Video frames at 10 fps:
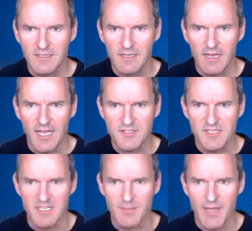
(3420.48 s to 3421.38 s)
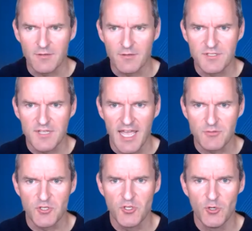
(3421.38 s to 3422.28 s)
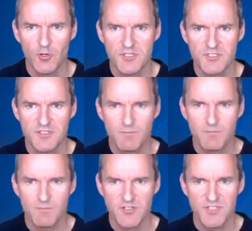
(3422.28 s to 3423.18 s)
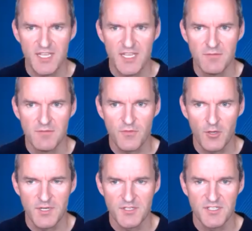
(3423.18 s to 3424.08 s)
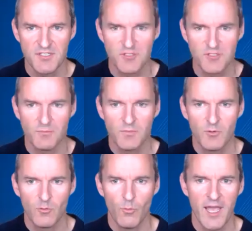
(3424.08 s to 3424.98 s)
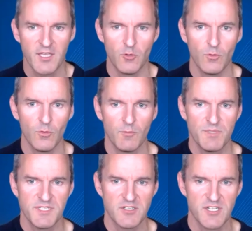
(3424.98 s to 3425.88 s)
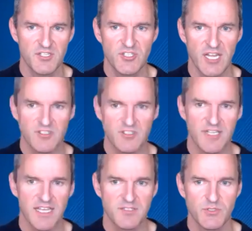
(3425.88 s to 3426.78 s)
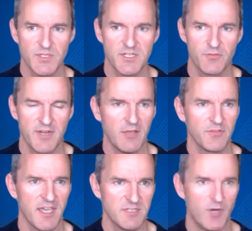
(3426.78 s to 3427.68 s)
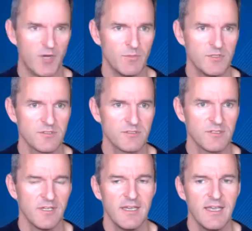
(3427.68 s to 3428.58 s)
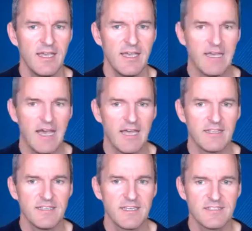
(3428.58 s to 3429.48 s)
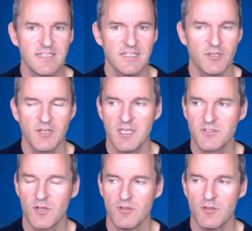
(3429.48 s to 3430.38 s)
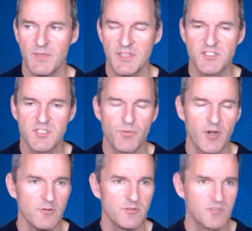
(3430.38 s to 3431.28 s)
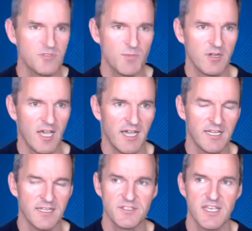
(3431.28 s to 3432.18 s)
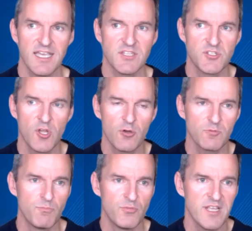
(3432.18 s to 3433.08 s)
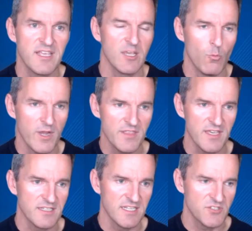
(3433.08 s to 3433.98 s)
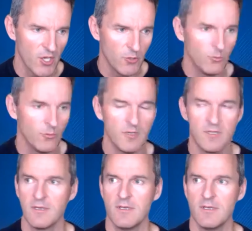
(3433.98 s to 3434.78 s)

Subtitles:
asking about how secure is the patient's info in a system where you're potentially exchanging data between different healthcare departments. And I think I'd say, Tony, it's not, this approach and smart guidelines, it's not bringing with it its own